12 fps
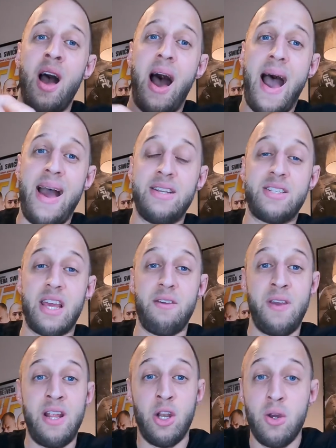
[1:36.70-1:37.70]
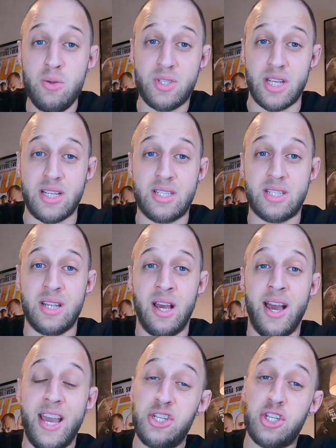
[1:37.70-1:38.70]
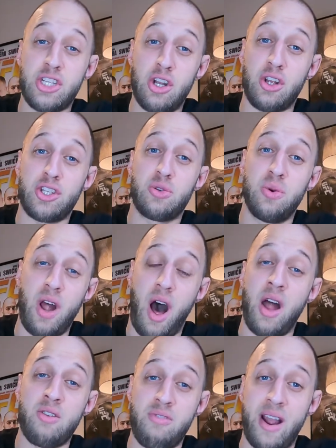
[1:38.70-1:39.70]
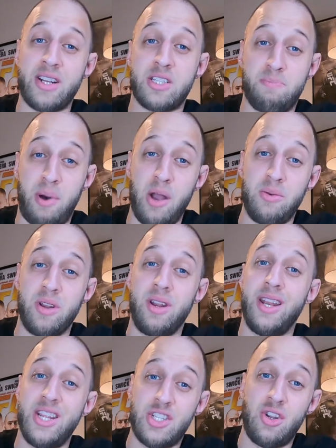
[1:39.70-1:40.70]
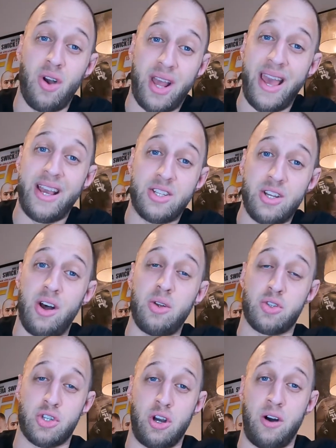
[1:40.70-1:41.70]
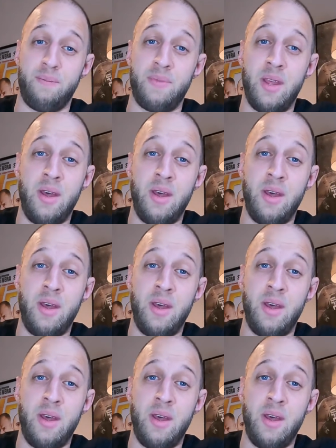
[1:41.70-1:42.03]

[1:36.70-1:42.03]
And if he loses, he just lost to an unranked opponent and he's not getting a title shot.